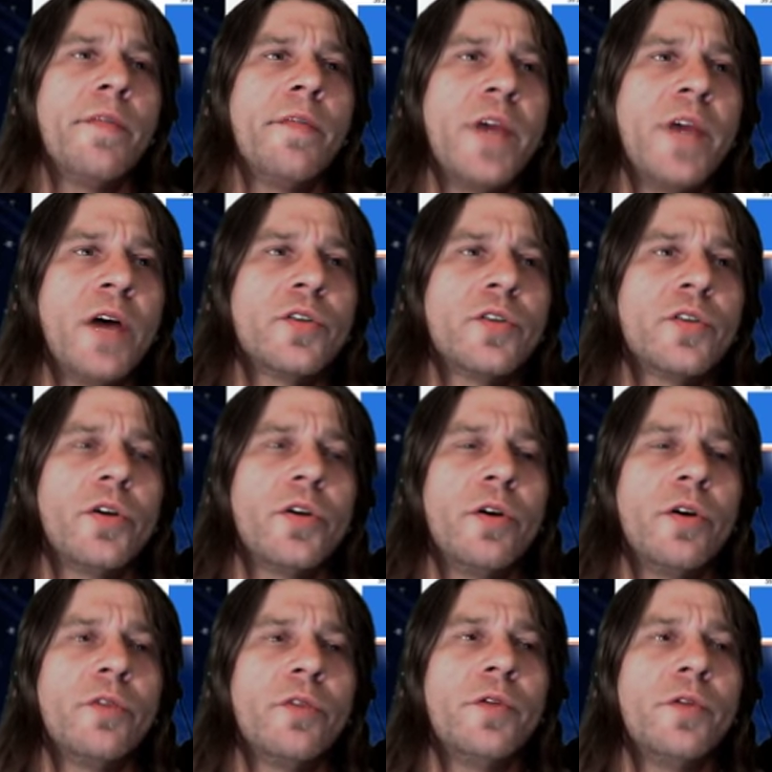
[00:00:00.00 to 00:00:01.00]
the S
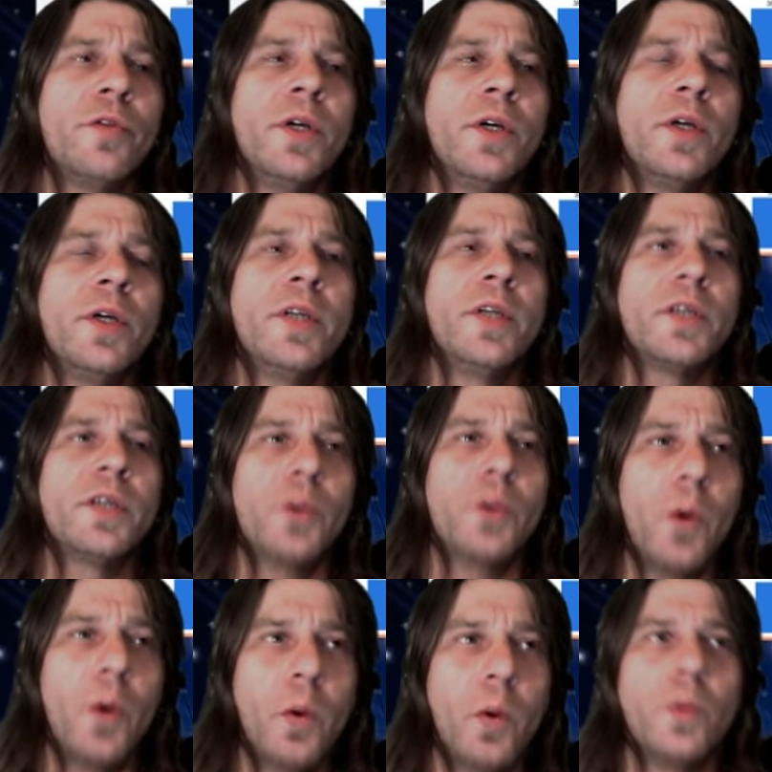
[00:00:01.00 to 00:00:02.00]
curve takes
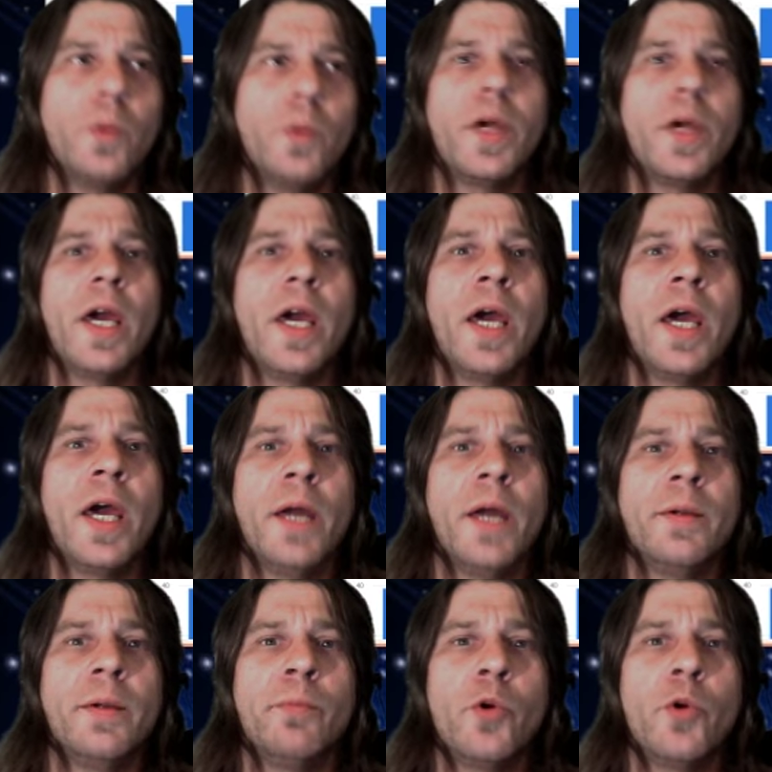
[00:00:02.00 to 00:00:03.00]
a hold
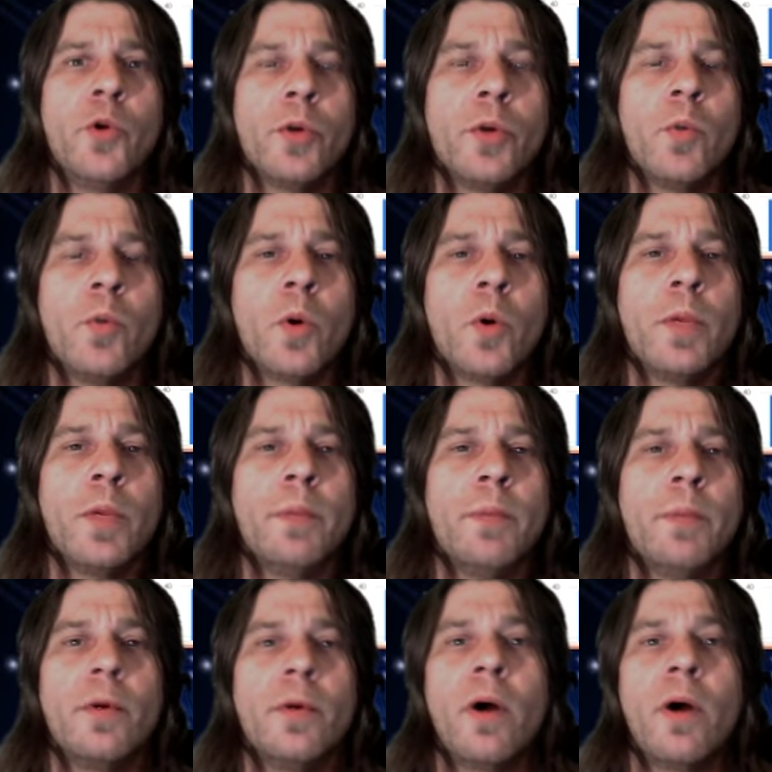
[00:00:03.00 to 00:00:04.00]
and more
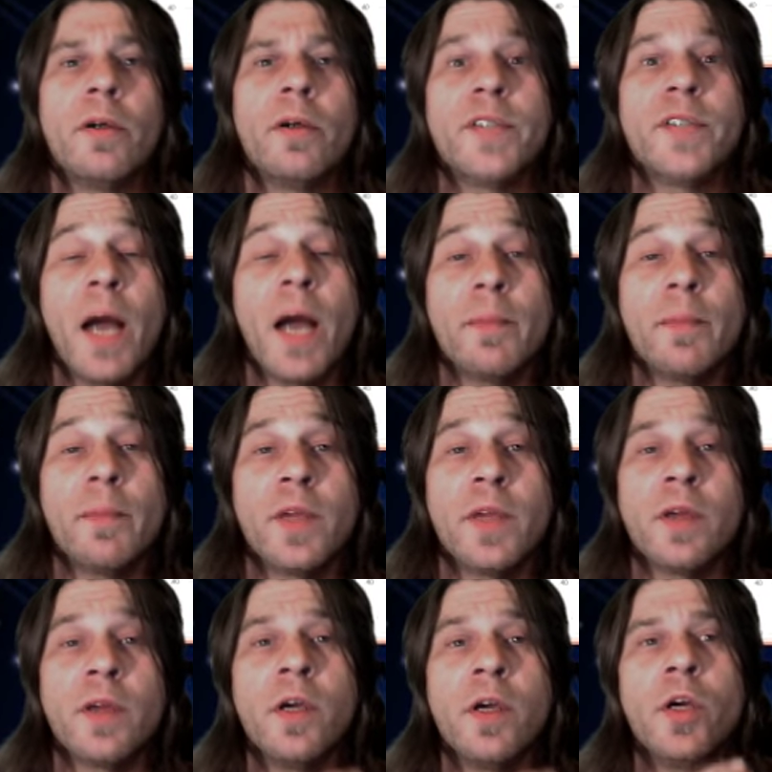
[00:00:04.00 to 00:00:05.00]
people are
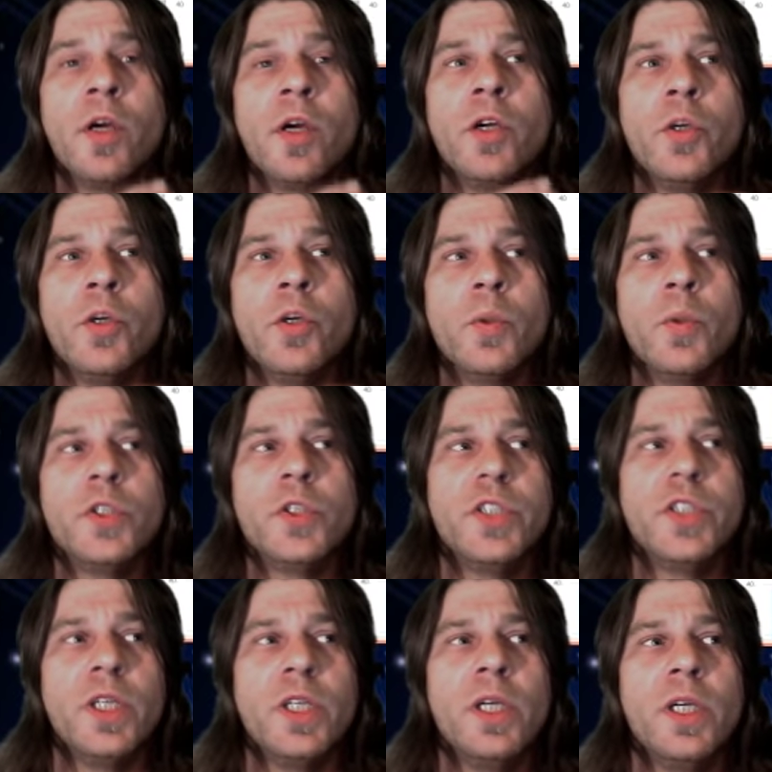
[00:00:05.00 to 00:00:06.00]
adopting, you will
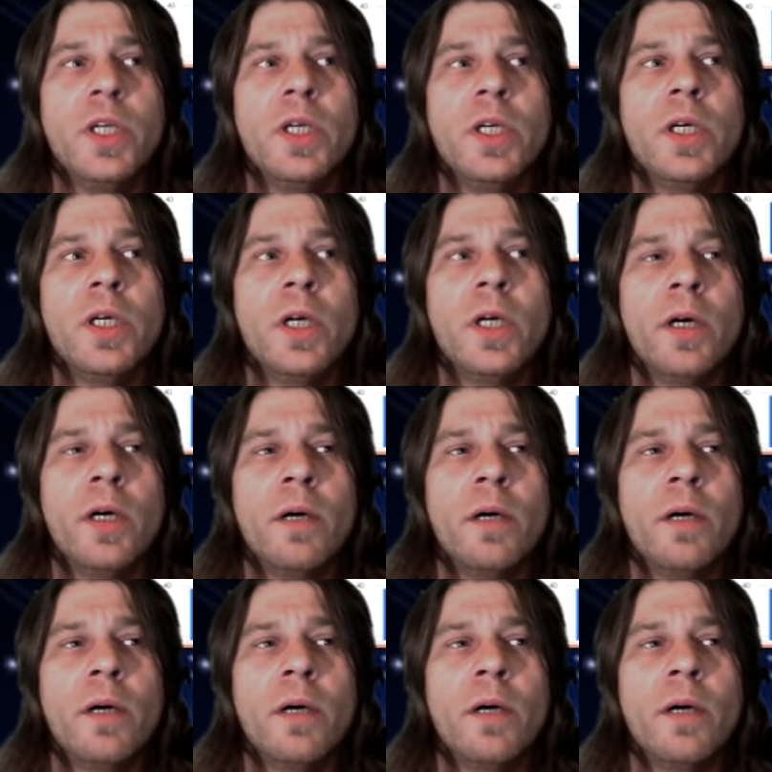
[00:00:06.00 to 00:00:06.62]
see